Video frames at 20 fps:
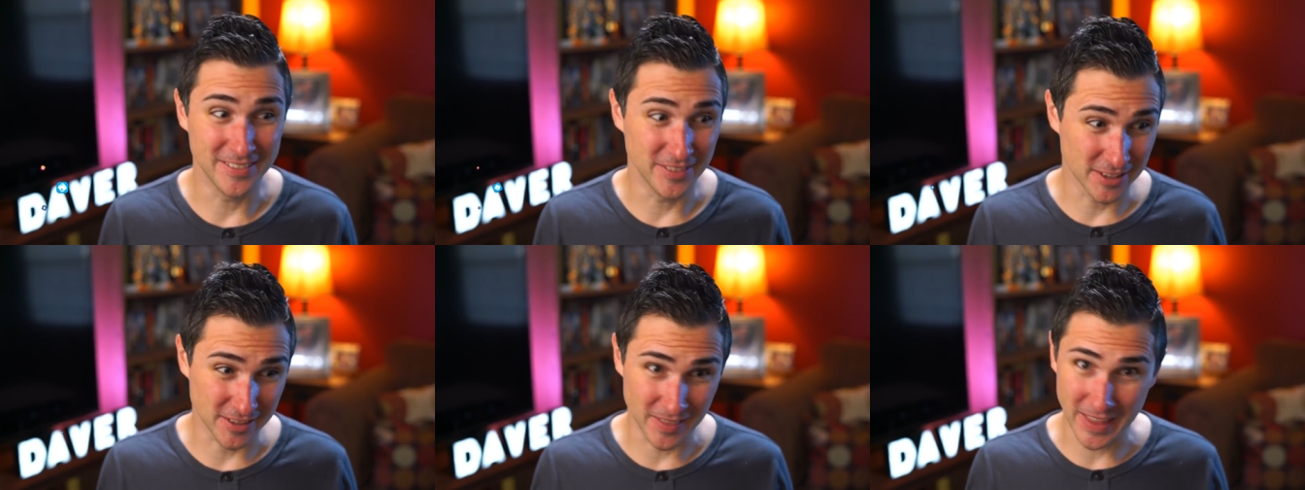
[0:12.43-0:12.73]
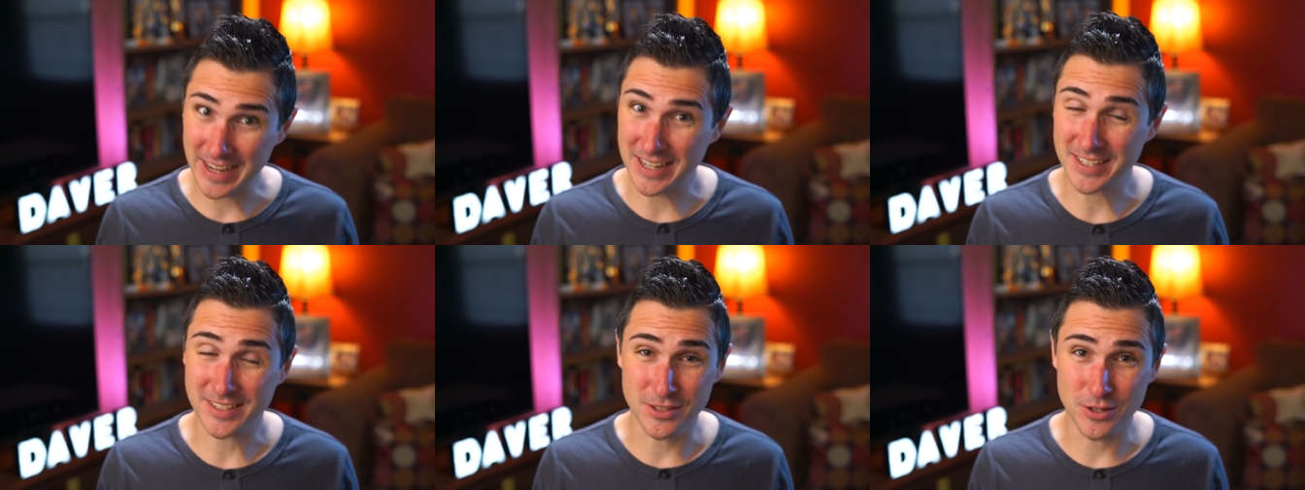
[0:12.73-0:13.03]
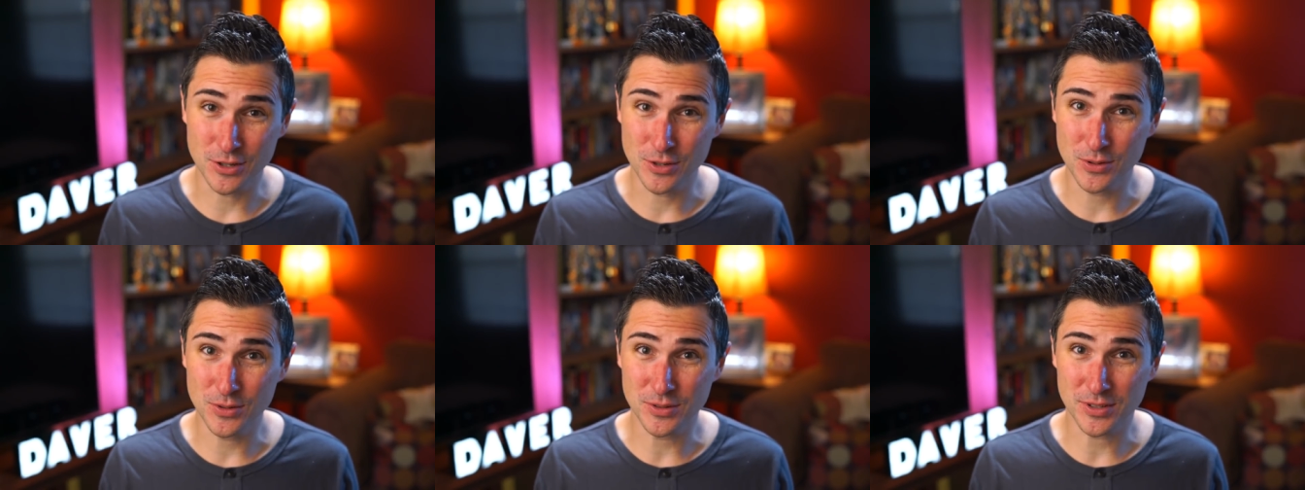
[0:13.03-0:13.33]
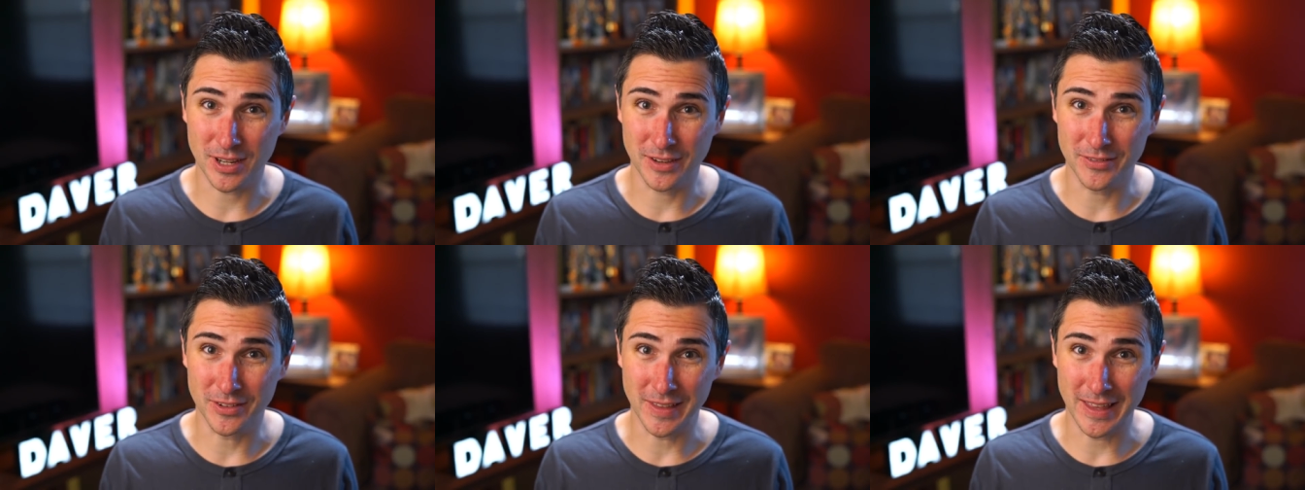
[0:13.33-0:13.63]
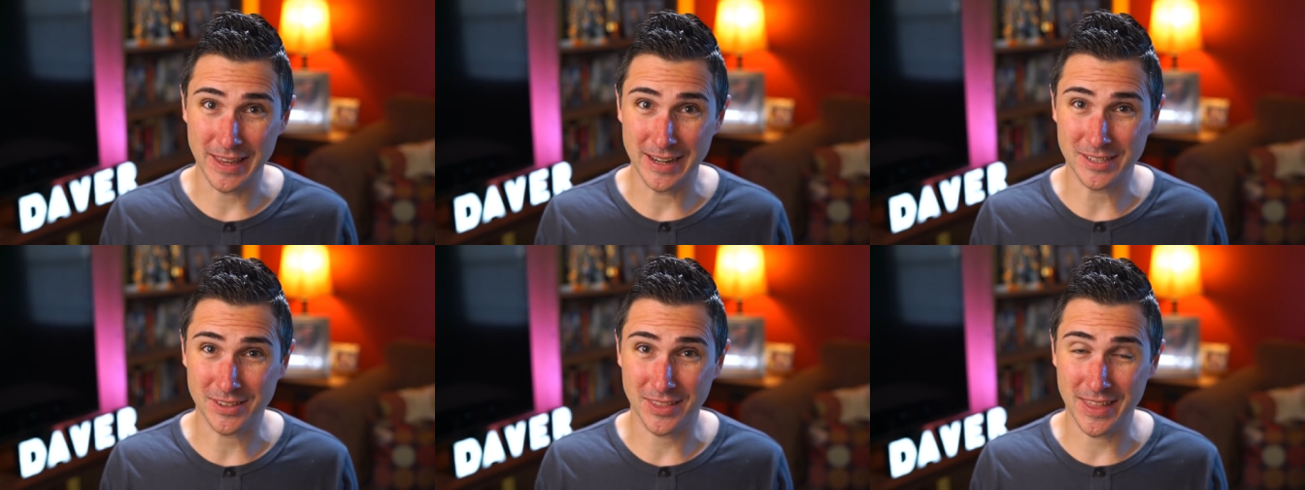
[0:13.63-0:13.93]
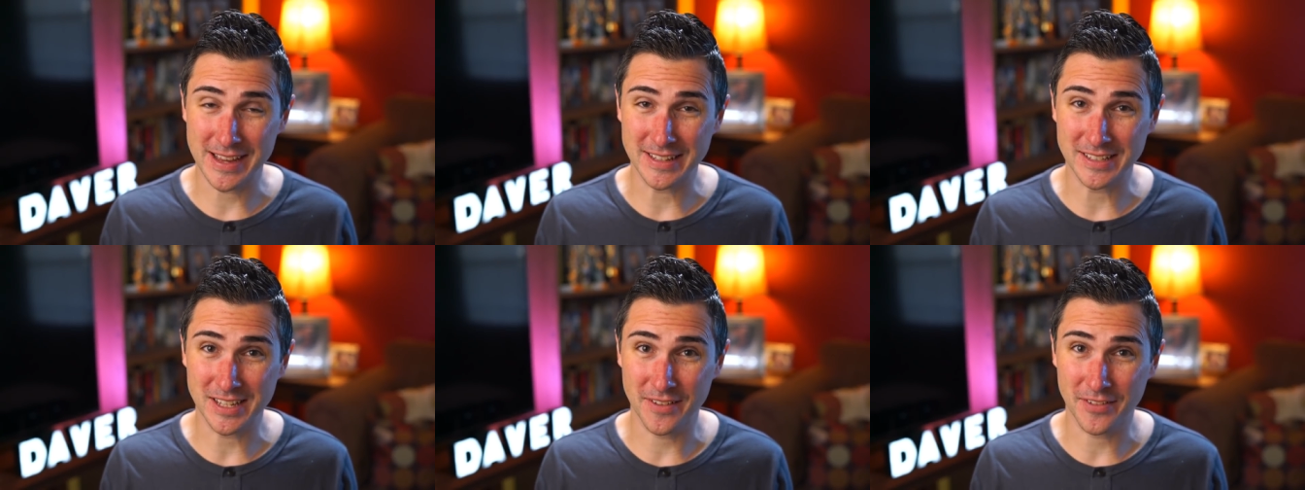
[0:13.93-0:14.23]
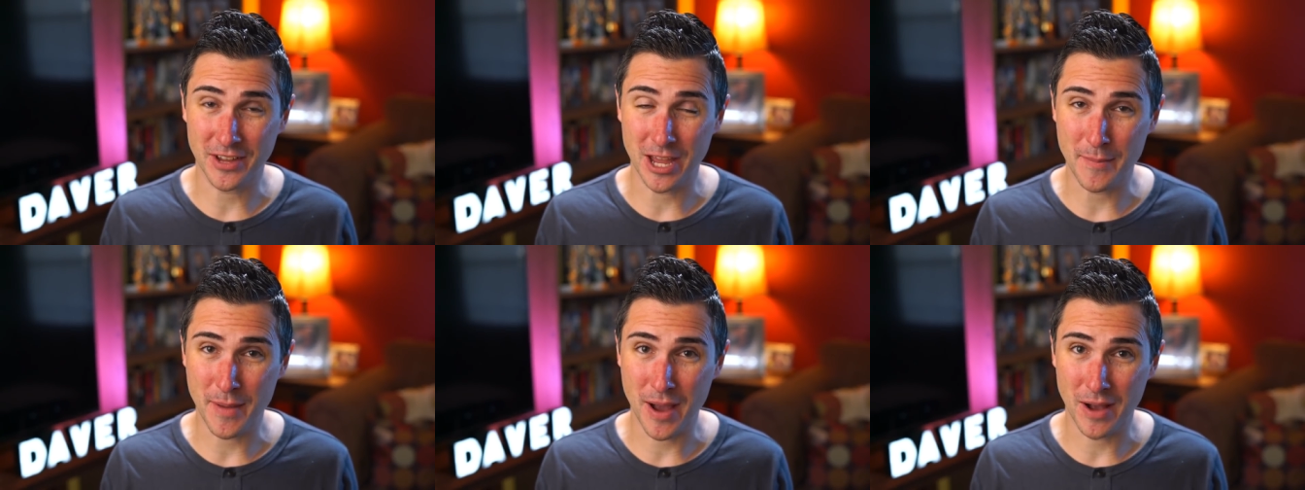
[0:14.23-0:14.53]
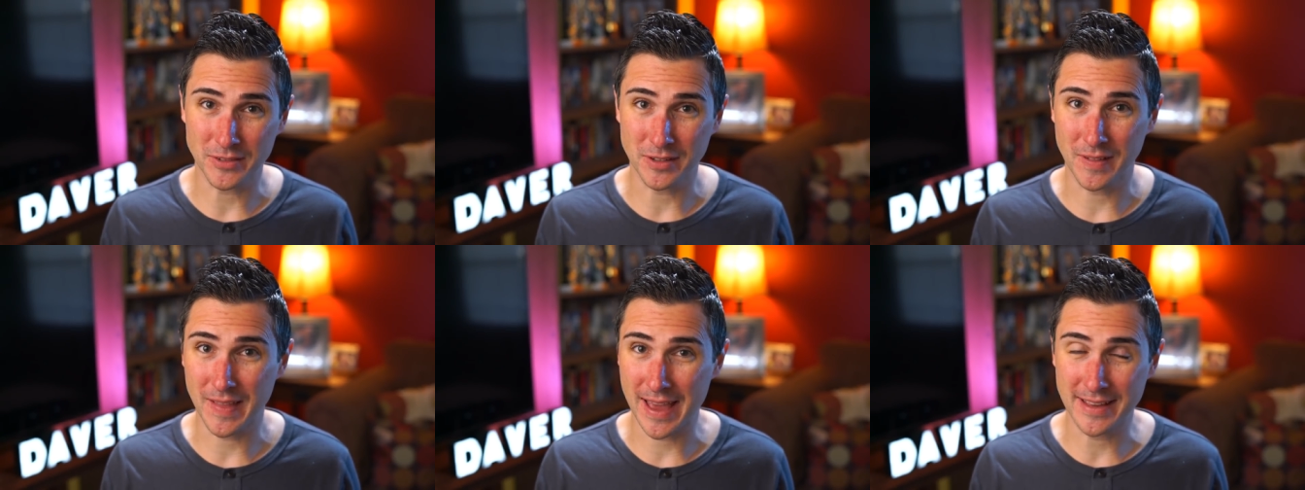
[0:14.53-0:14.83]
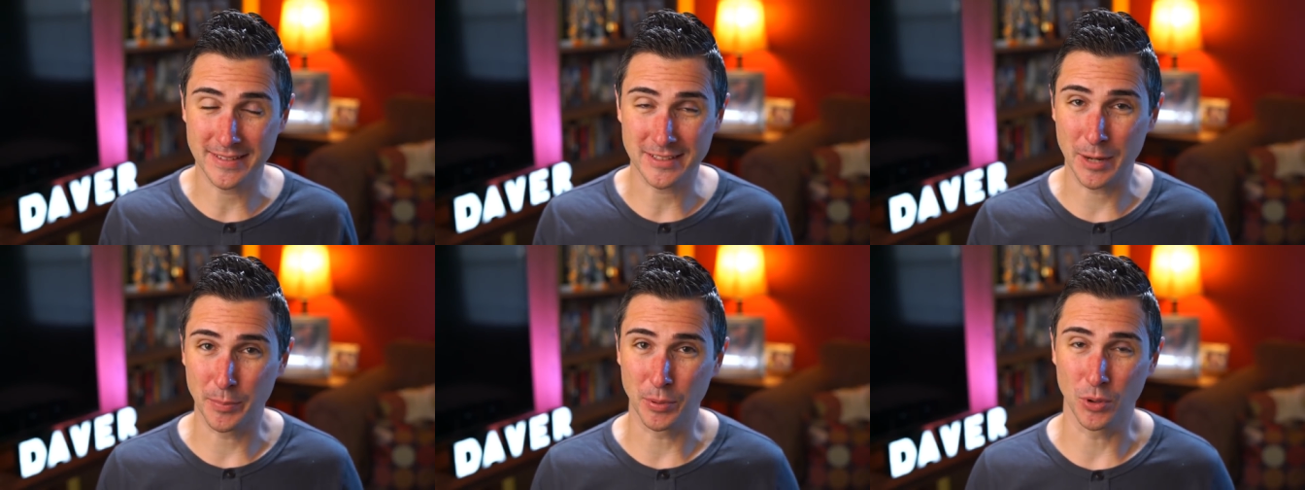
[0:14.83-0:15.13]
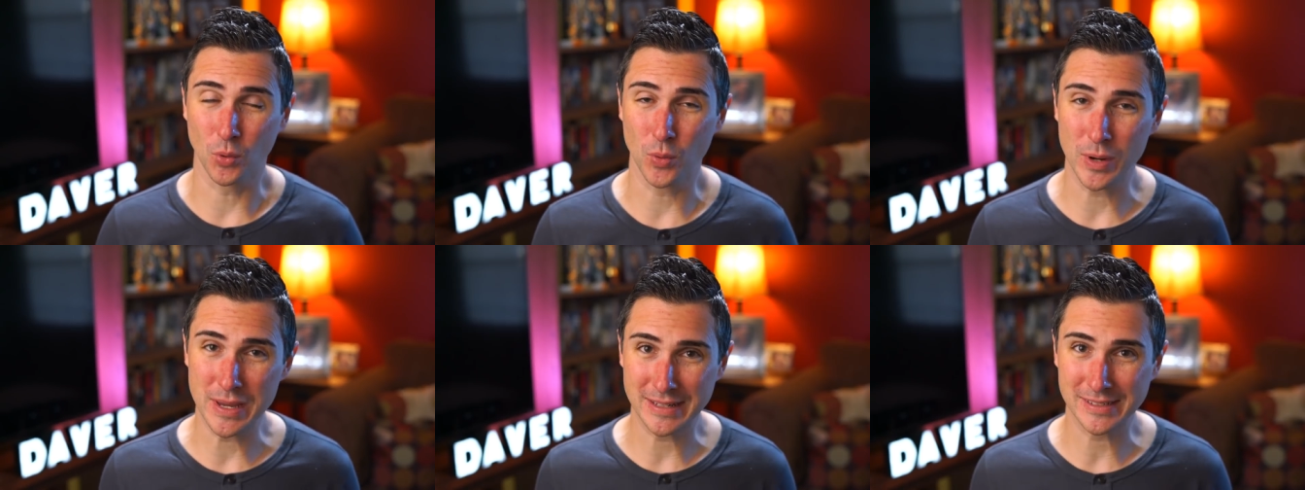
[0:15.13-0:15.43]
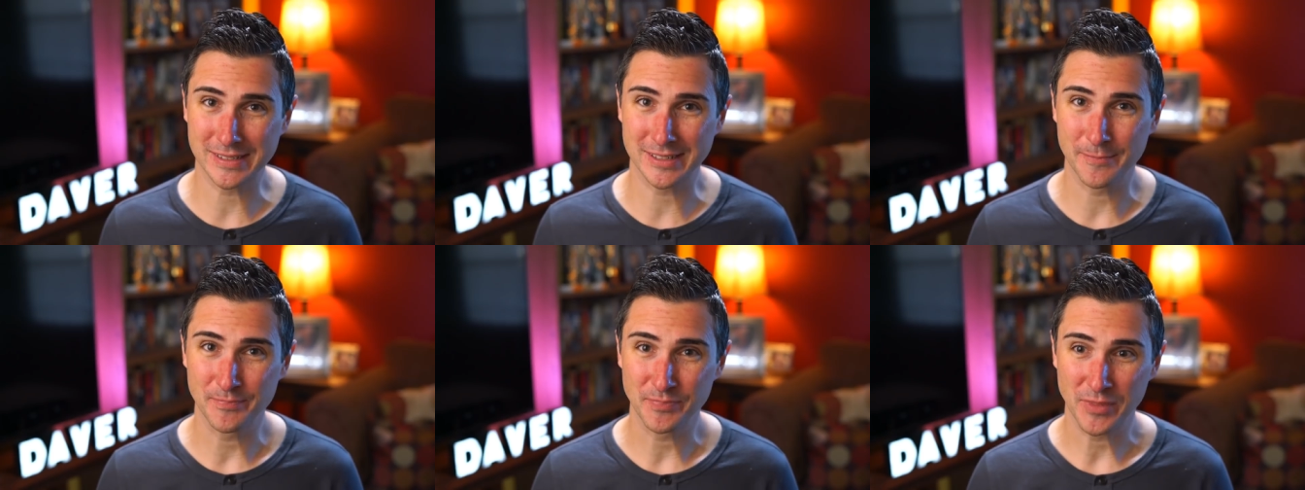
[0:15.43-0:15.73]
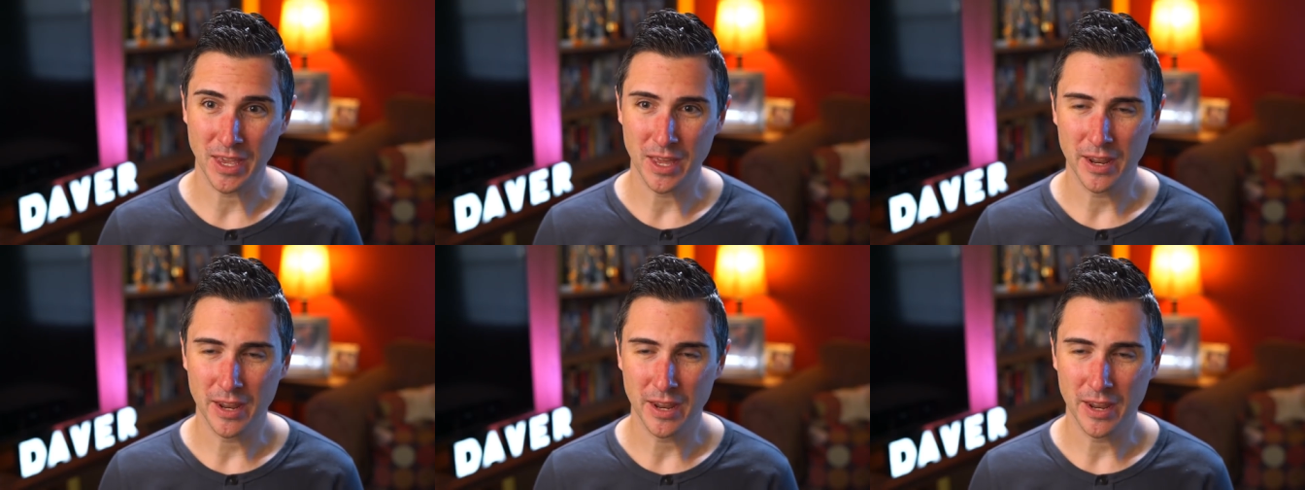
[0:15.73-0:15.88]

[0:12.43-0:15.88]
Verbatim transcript: the latest news of the latest things that have come out in the last couple of weeks.